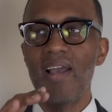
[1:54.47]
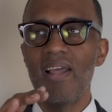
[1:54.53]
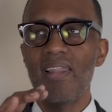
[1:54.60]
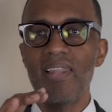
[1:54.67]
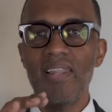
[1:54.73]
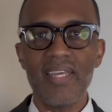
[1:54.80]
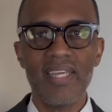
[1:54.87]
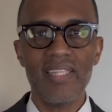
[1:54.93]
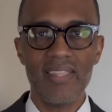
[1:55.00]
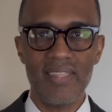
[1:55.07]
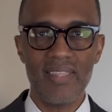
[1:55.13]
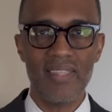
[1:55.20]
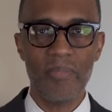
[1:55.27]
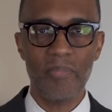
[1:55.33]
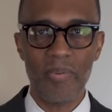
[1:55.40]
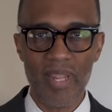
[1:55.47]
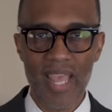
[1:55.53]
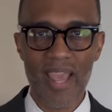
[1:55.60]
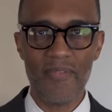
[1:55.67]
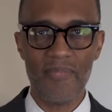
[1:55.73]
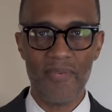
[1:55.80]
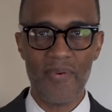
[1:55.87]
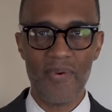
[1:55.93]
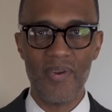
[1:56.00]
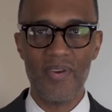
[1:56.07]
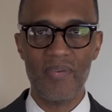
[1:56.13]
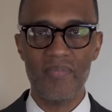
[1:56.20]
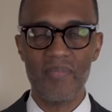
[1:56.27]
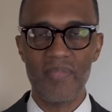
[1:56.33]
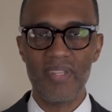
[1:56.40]
look at the
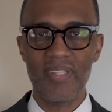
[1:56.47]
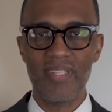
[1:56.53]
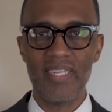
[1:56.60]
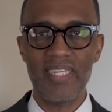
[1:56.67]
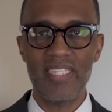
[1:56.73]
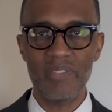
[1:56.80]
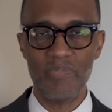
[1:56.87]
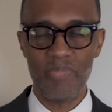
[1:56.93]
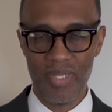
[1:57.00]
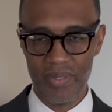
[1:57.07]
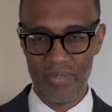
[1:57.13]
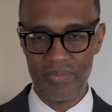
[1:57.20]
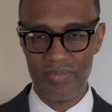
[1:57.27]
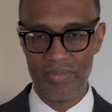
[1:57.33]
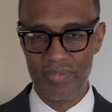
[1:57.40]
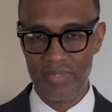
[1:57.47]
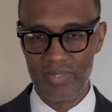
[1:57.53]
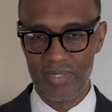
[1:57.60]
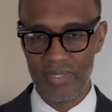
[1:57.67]
platform that he's built.